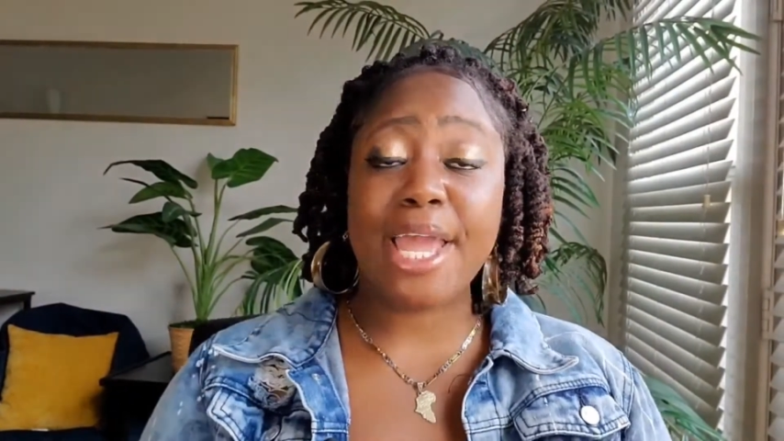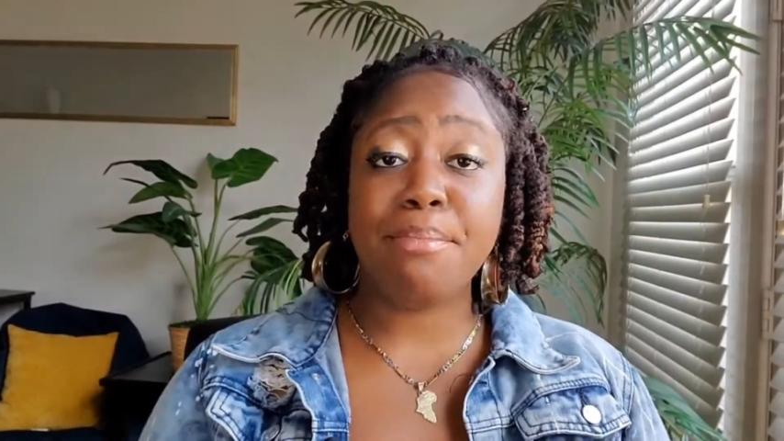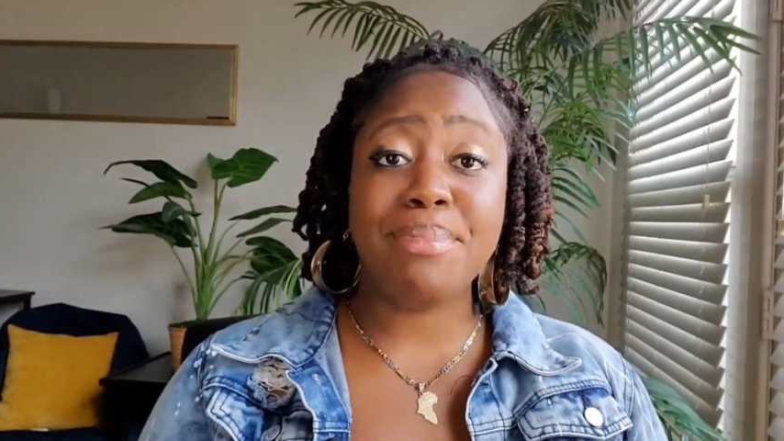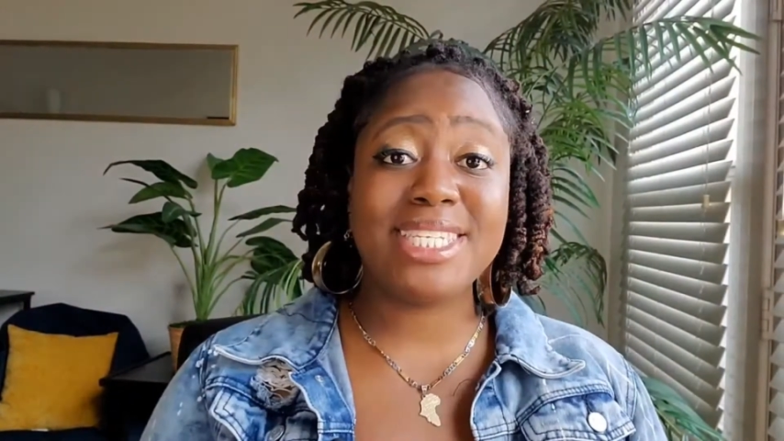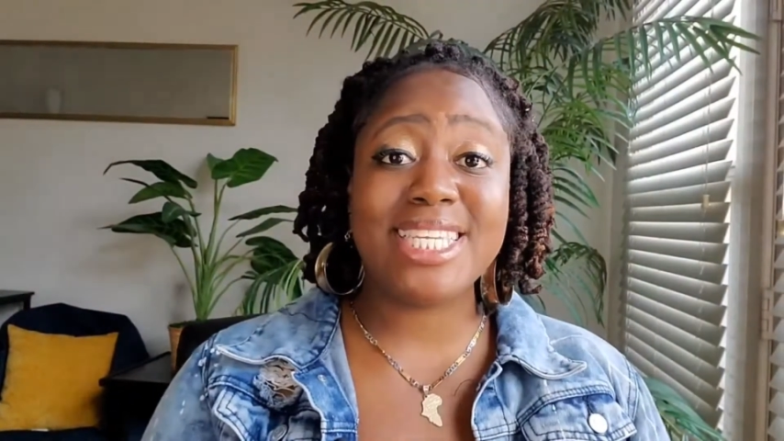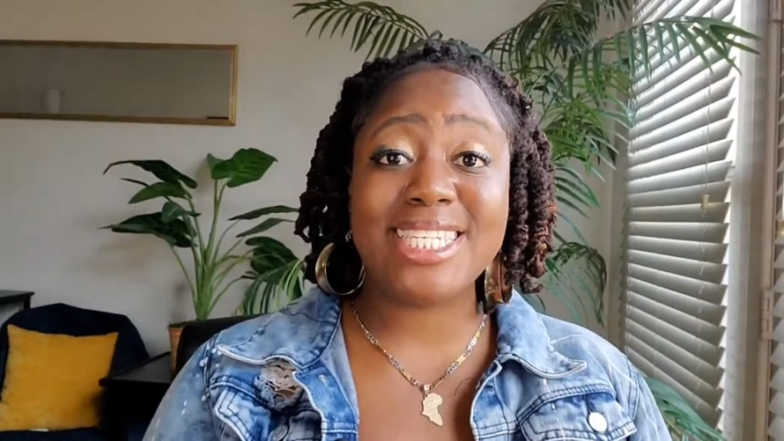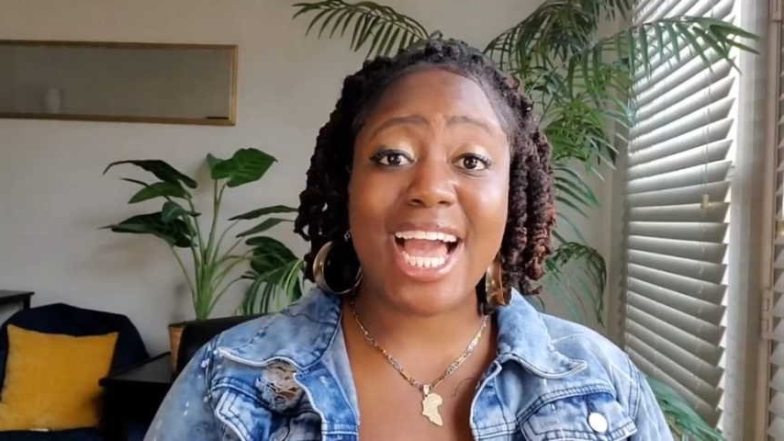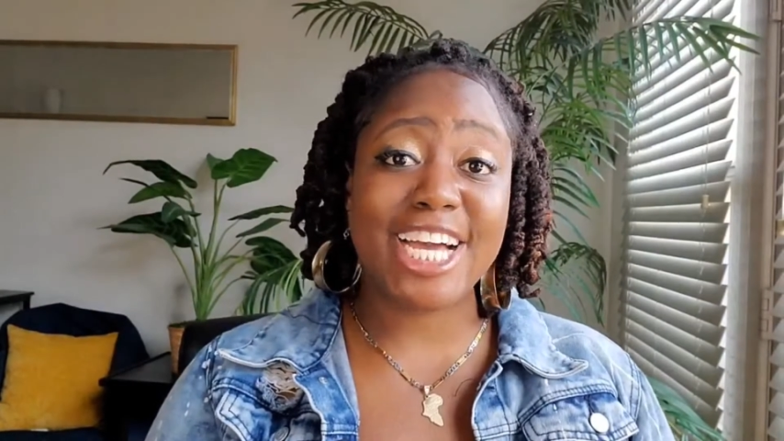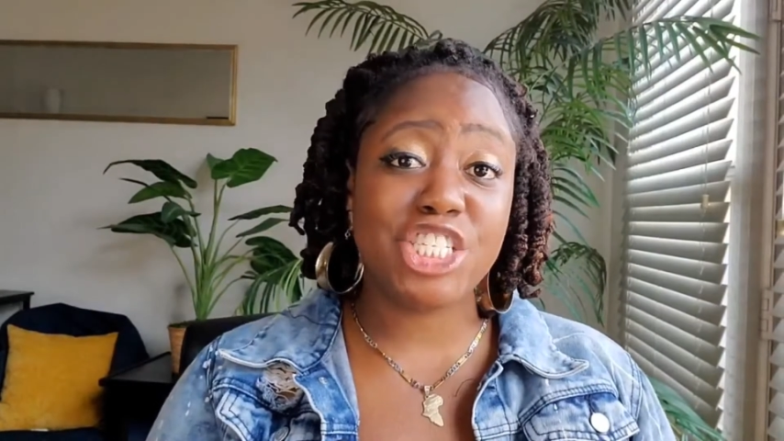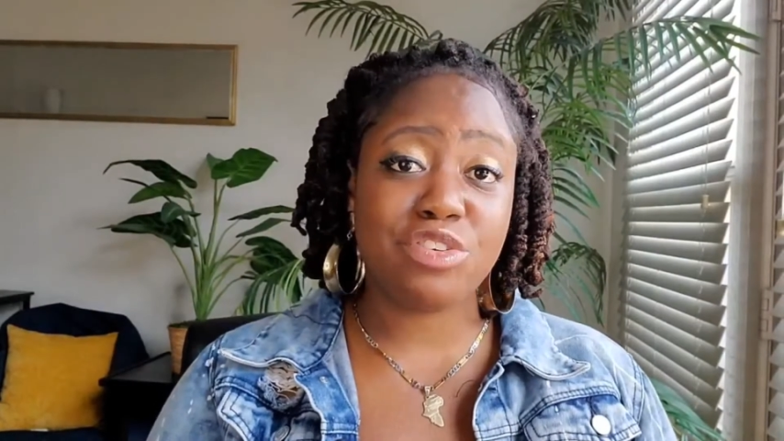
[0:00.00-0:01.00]
a business
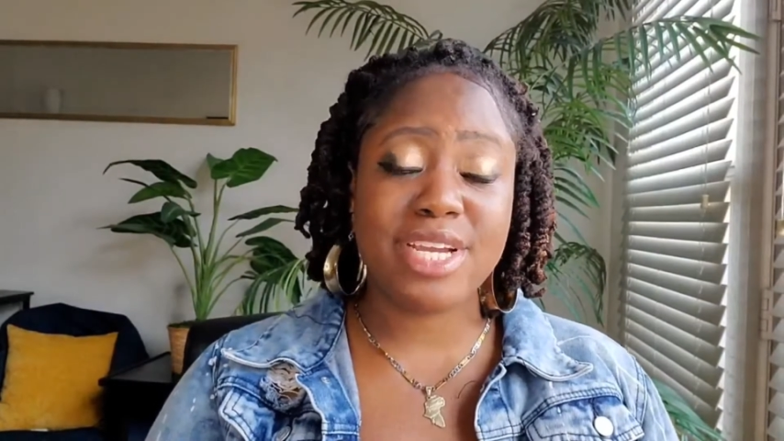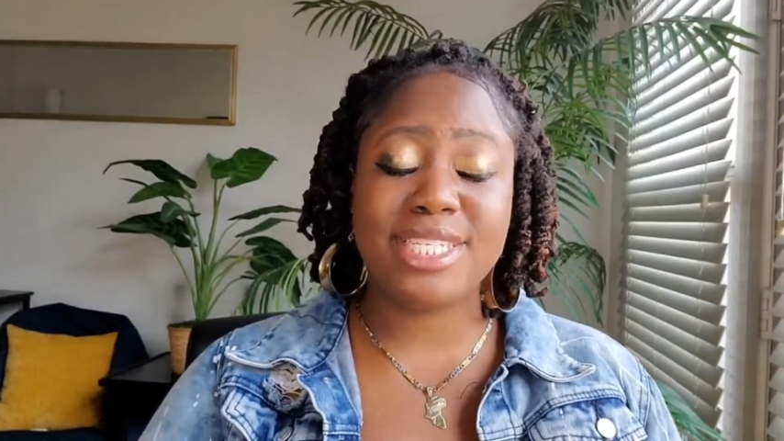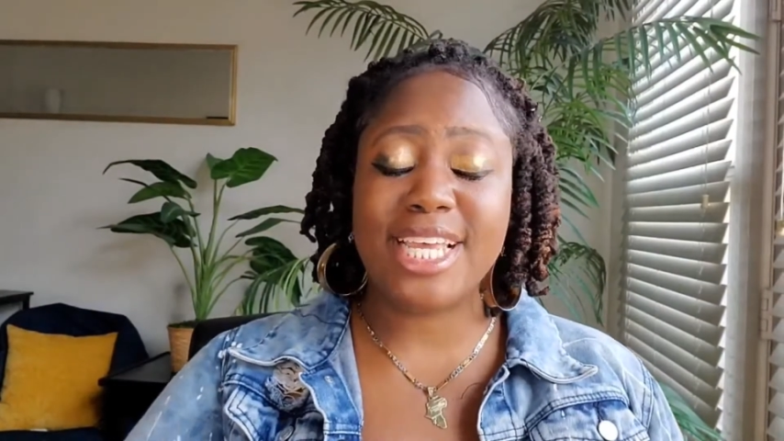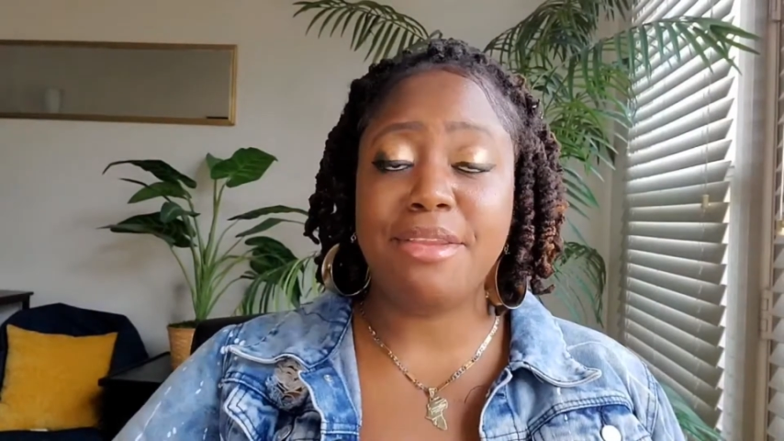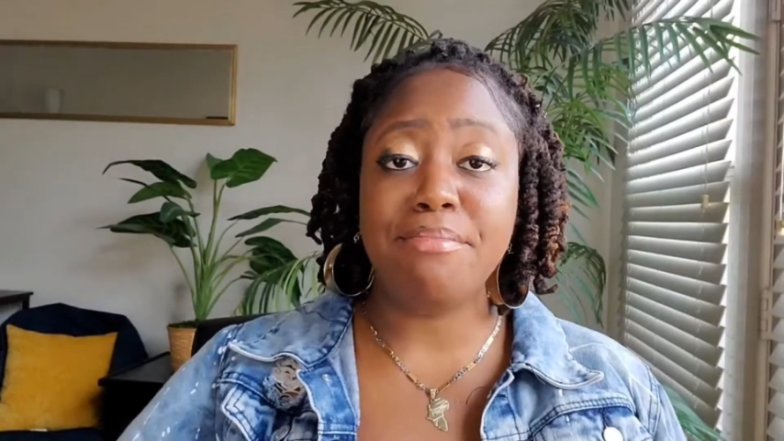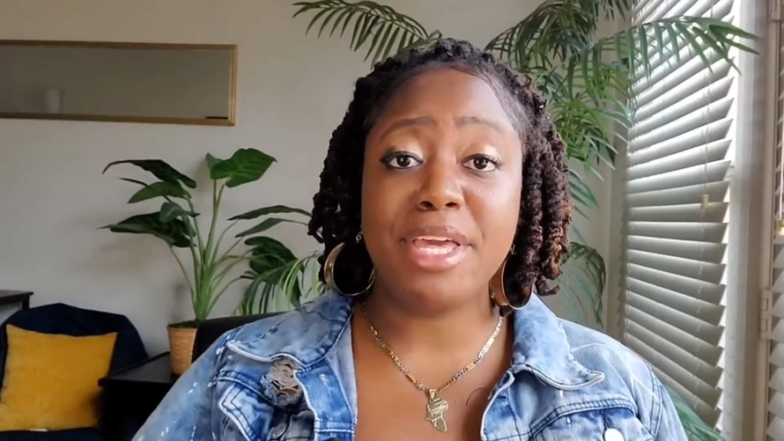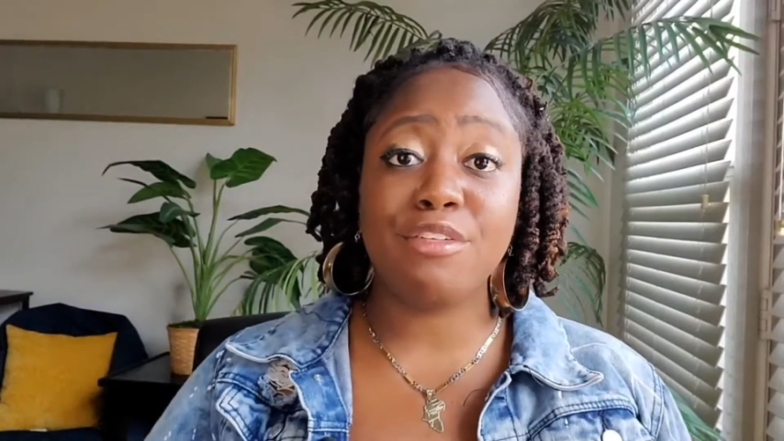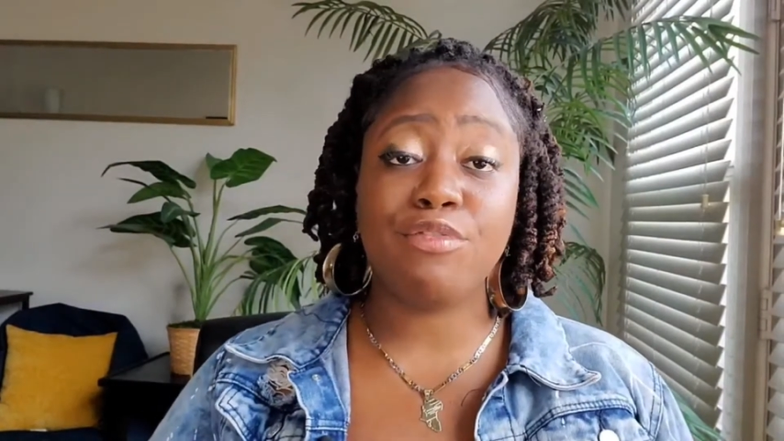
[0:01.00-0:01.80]
address and mail